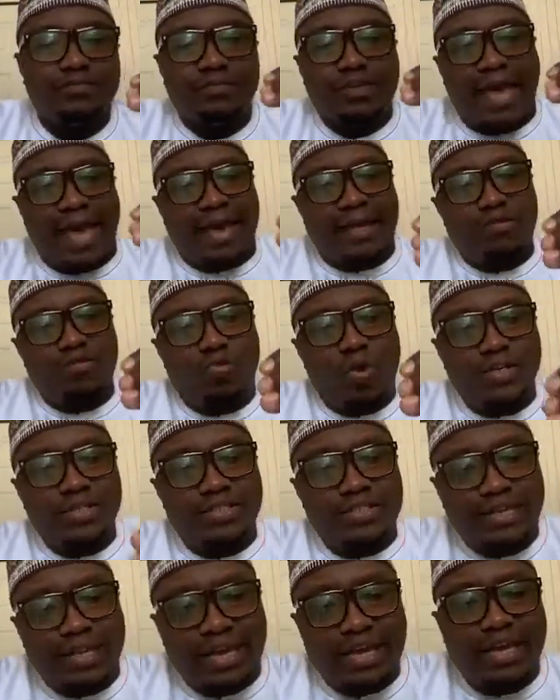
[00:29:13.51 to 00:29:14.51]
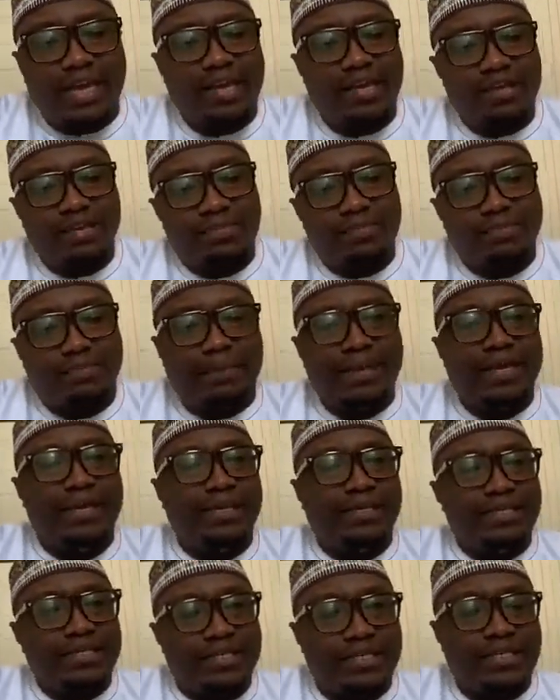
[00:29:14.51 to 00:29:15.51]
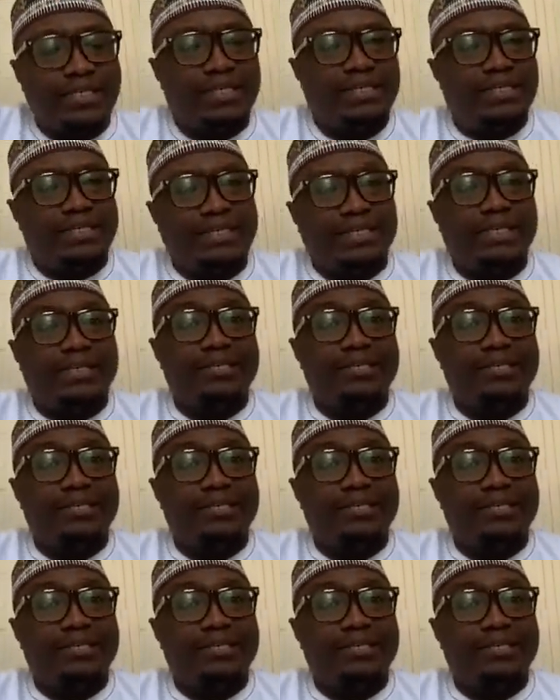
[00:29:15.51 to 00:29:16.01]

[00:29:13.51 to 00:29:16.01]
I want A, B, C, D.